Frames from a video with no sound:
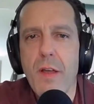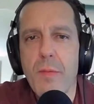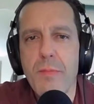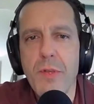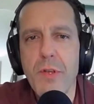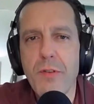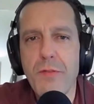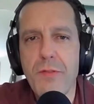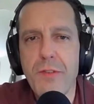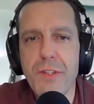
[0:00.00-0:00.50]

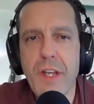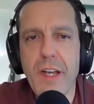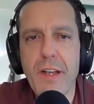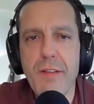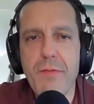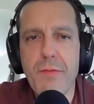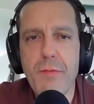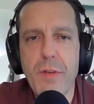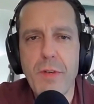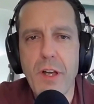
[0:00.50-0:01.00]
Beautiful
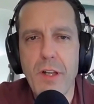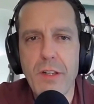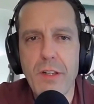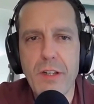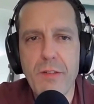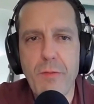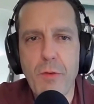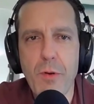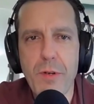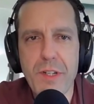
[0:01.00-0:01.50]
knife. We all
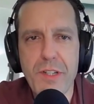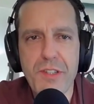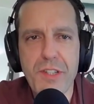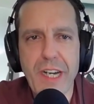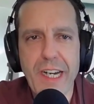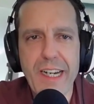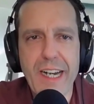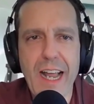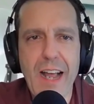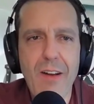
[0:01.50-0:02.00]
look forward to
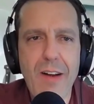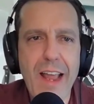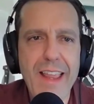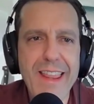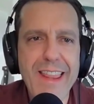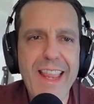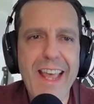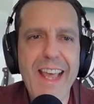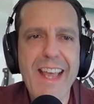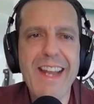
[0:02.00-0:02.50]
checking out.
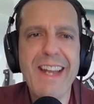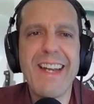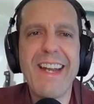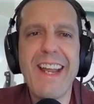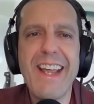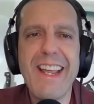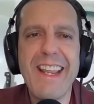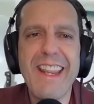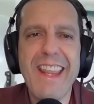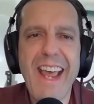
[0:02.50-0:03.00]
And
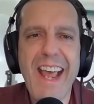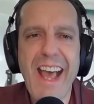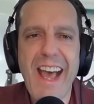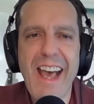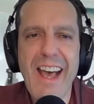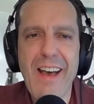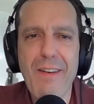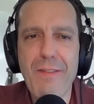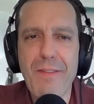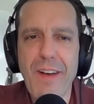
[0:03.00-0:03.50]
then they
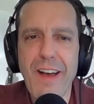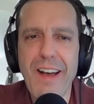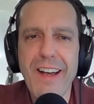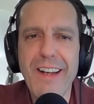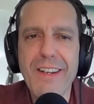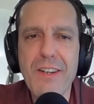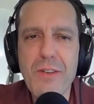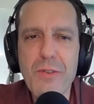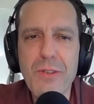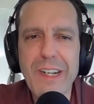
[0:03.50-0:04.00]
have a
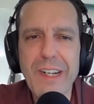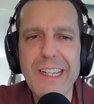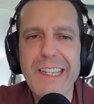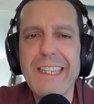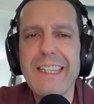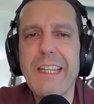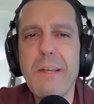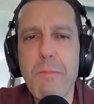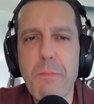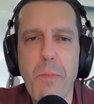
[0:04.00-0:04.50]
new
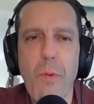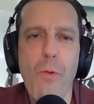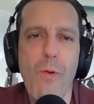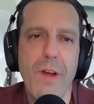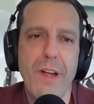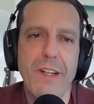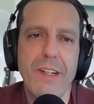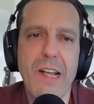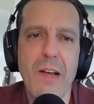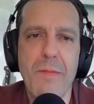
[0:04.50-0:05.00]
clip
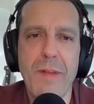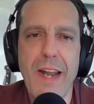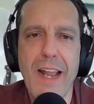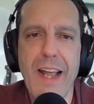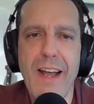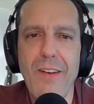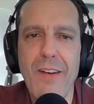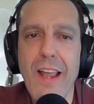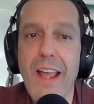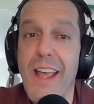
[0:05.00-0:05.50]
point coming
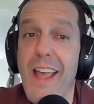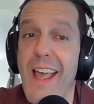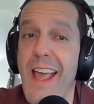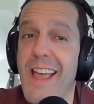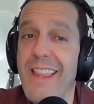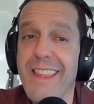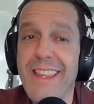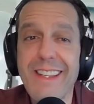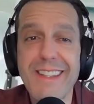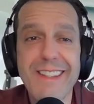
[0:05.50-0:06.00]
out,
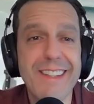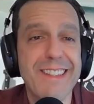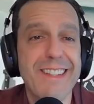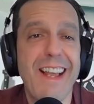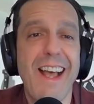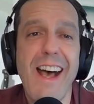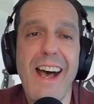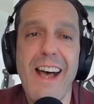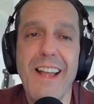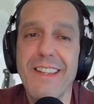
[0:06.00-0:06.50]
and this is
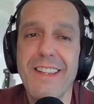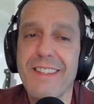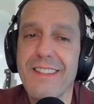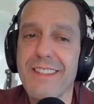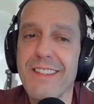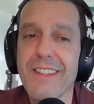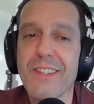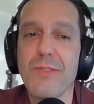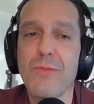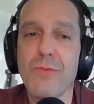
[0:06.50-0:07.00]
hot. This
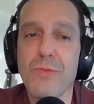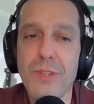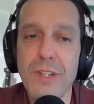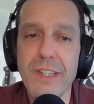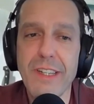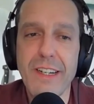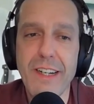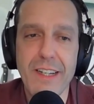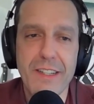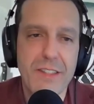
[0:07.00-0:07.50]
looks
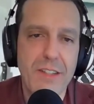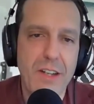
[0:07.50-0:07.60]
really nice.